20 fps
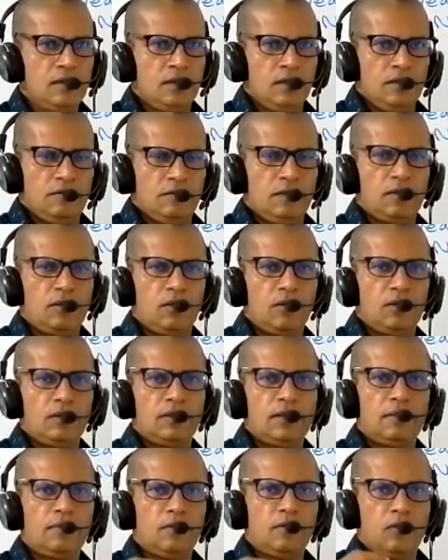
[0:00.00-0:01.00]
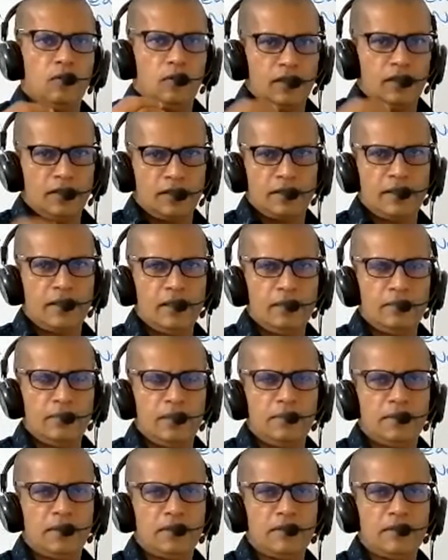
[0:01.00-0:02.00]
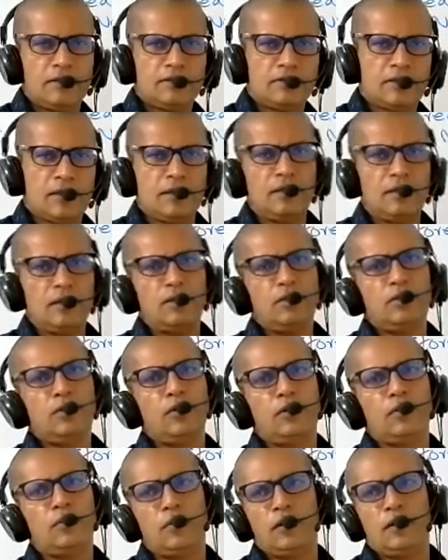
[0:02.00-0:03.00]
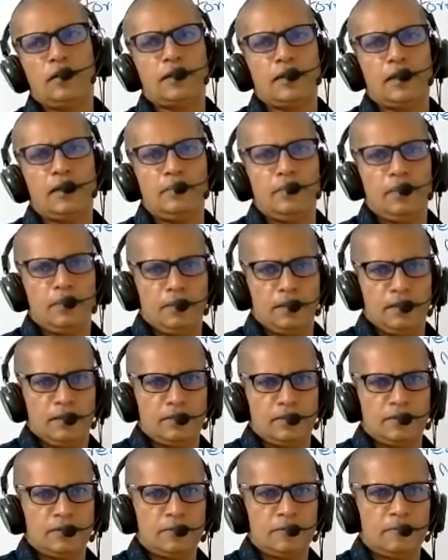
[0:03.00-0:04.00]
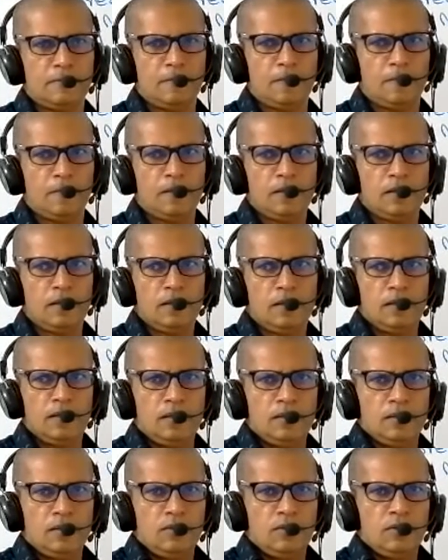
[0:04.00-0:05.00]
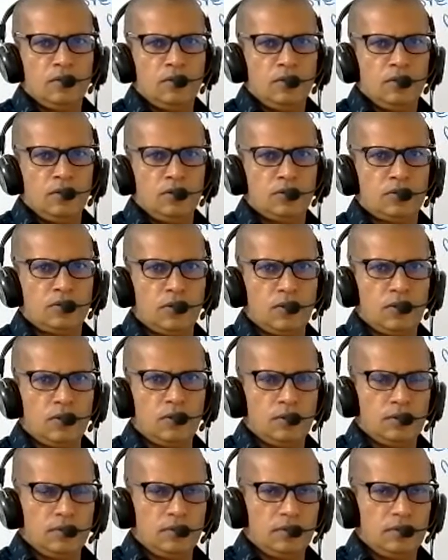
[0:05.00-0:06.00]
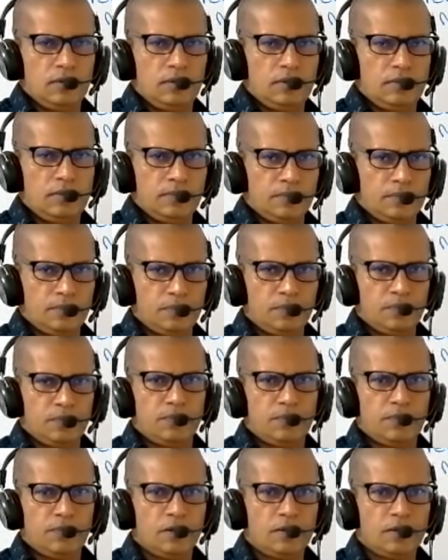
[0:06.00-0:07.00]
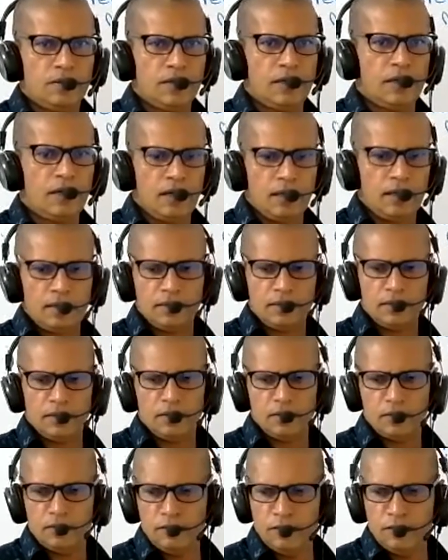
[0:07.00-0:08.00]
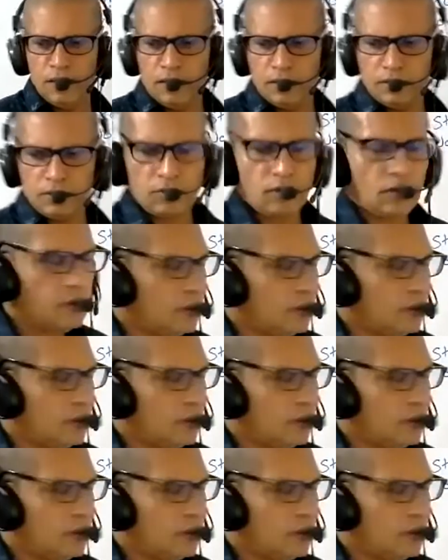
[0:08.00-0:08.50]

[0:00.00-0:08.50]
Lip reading: We call them volatile memories and non-volatile memories. So there we talk